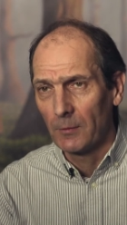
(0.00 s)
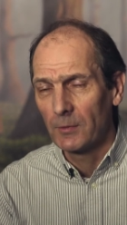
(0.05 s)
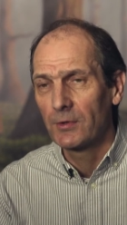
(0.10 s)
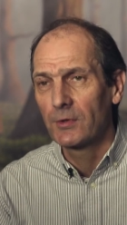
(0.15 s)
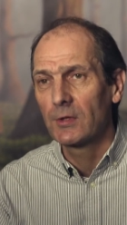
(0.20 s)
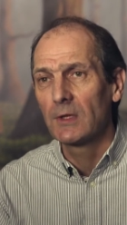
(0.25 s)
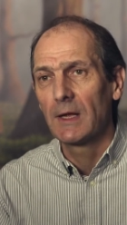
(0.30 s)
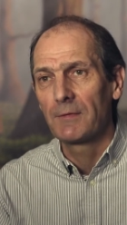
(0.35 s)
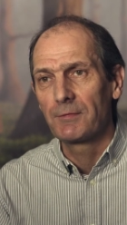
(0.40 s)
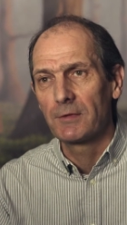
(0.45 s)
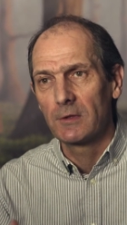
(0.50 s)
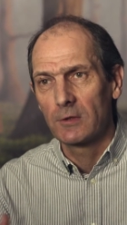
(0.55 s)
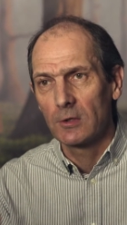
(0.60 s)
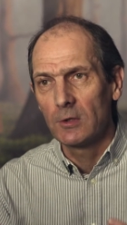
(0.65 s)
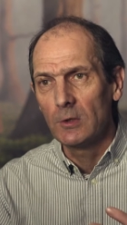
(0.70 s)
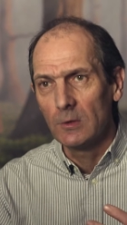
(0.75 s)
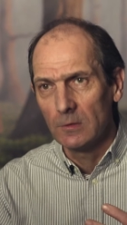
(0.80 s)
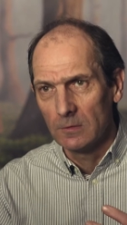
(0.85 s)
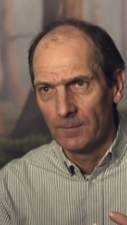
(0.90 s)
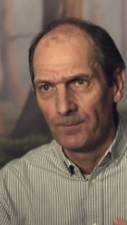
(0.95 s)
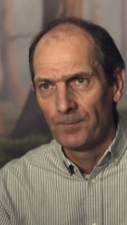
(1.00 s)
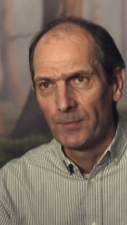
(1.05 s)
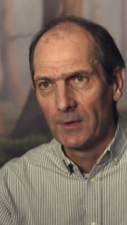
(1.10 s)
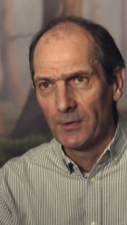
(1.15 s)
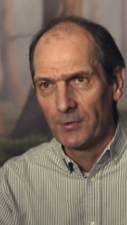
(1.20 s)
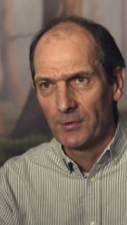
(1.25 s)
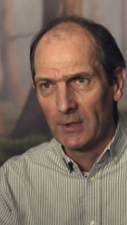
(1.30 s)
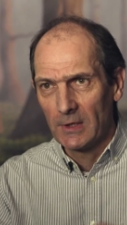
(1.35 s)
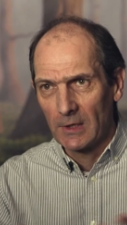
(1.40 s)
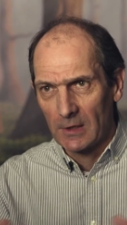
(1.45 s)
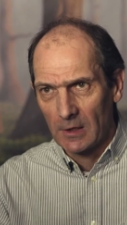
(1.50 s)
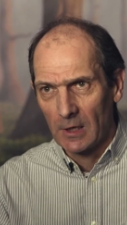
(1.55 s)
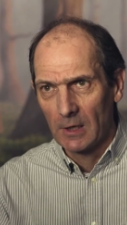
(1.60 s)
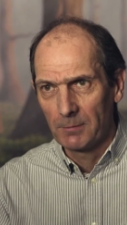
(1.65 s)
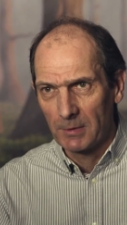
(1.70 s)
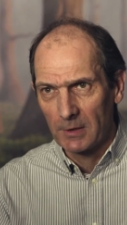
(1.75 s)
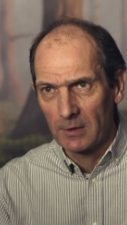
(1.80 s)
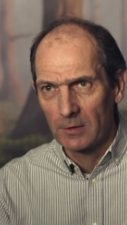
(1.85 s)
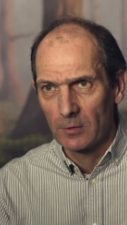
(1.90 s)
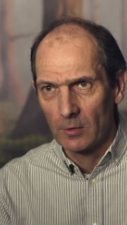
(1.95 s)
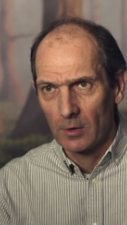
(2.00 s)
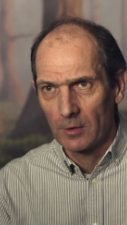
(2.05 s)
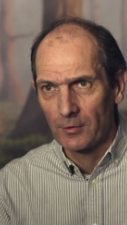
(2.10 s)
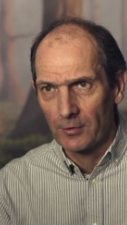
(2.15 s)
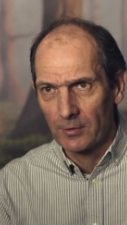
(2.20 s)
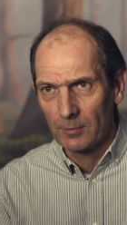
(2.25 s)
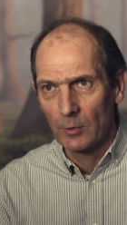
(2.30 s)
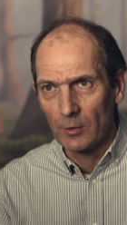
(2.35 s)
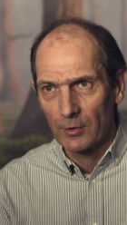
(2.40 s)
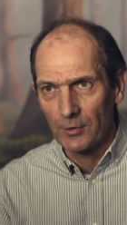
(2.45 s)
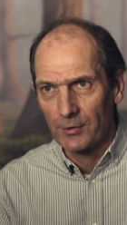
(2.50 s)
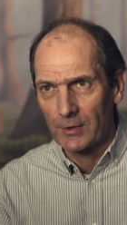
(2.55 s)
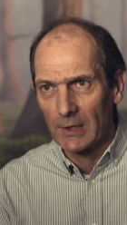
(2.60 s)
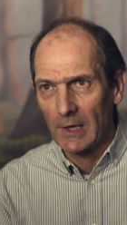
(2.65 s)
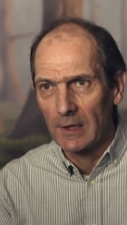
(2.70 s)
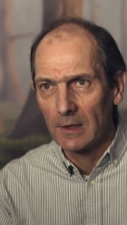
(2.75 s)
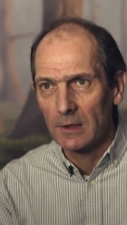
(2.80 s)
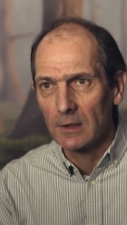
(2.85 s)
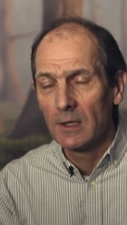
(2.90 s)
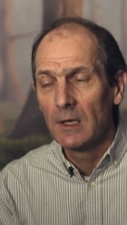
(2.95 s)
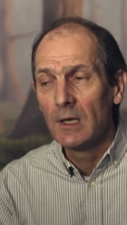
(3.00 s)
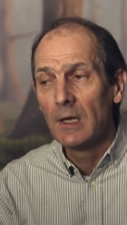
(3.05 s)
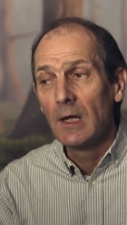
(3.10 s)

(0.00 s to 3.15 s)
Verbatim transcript: We still have to do the scenic art, but you can do it on a smaller scale.